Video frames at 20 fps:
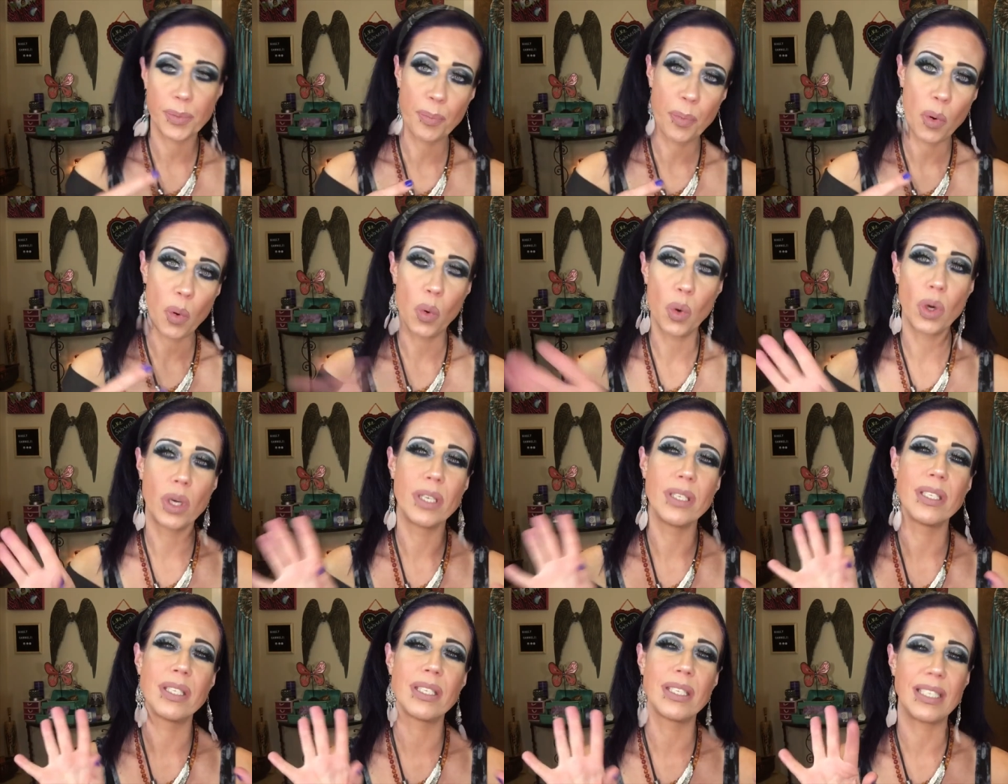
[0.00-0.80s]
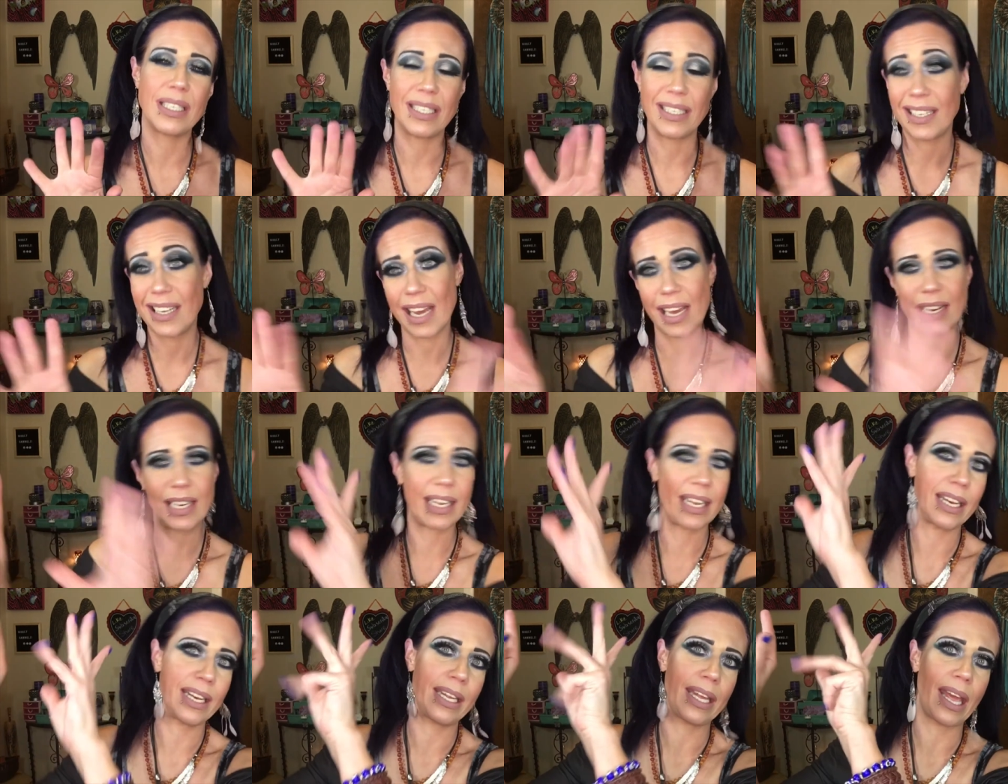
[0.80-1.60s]
pores, yada,
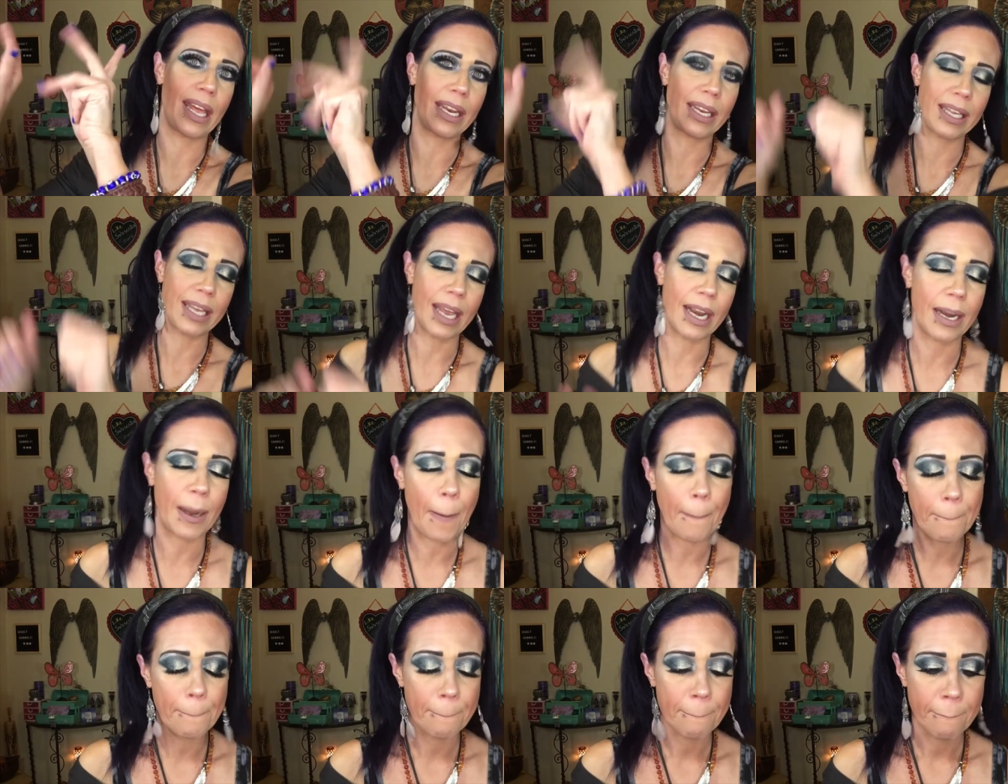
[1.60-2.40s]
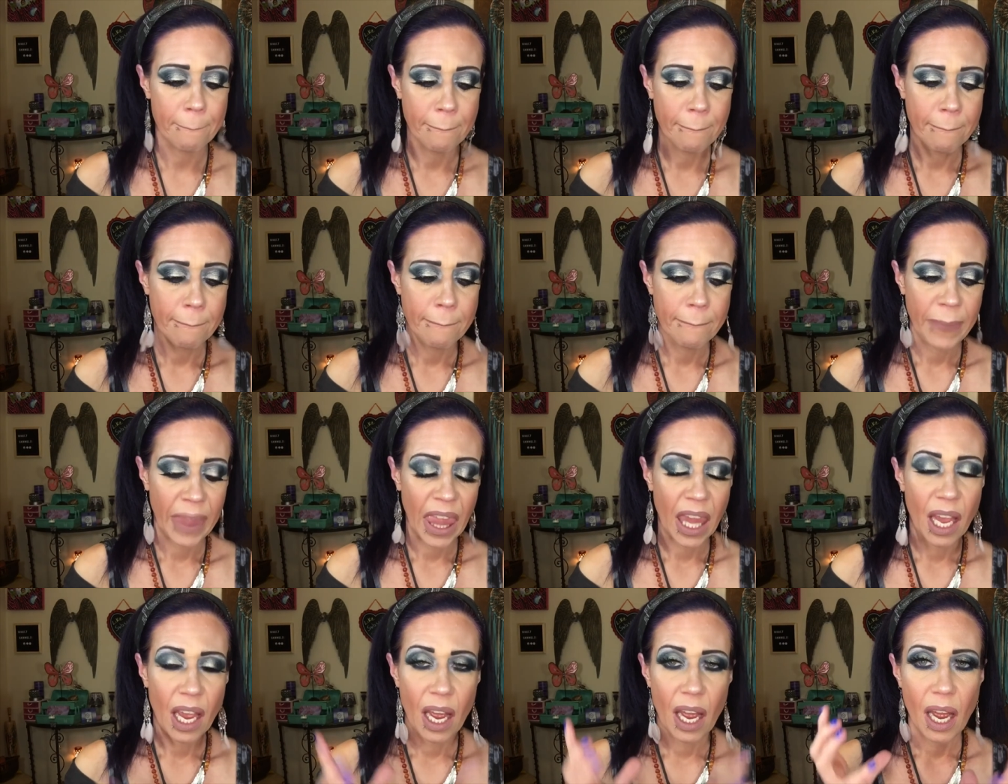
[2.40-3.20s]
yada, yada, yada.
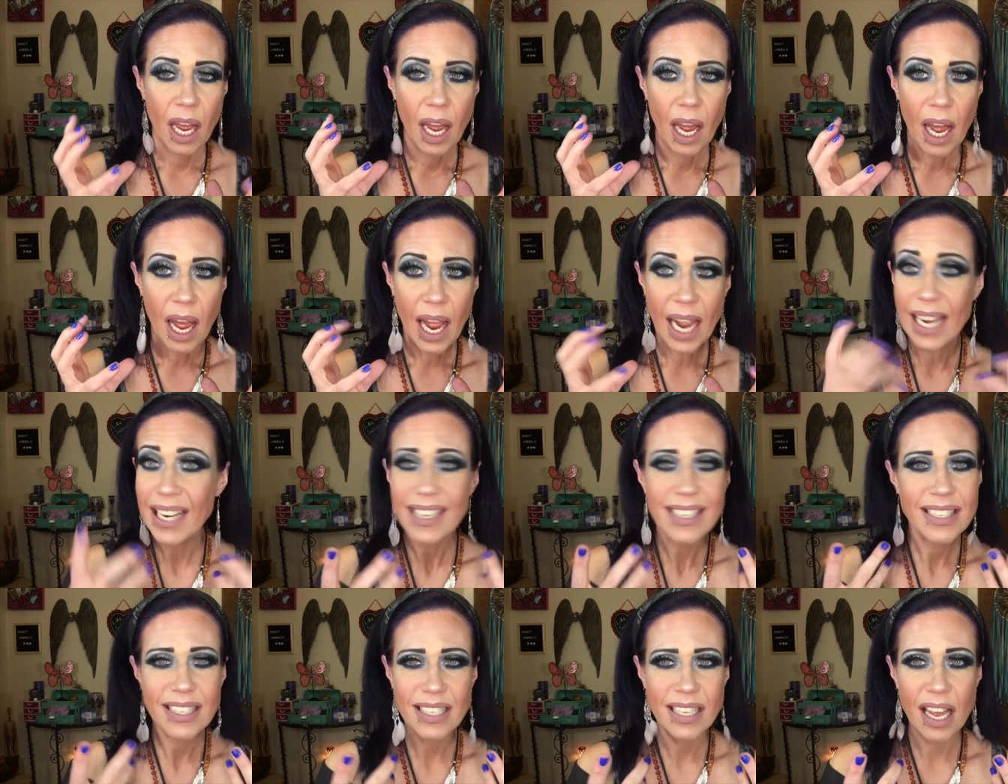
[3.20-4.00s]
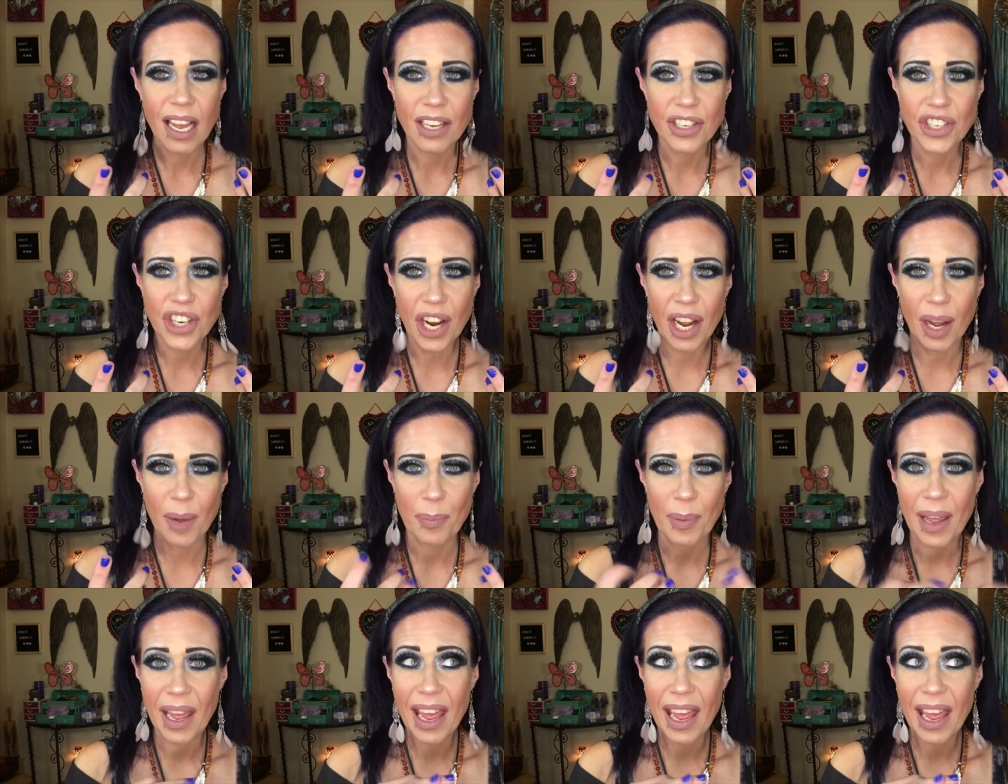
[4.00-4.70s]
I didn't touch up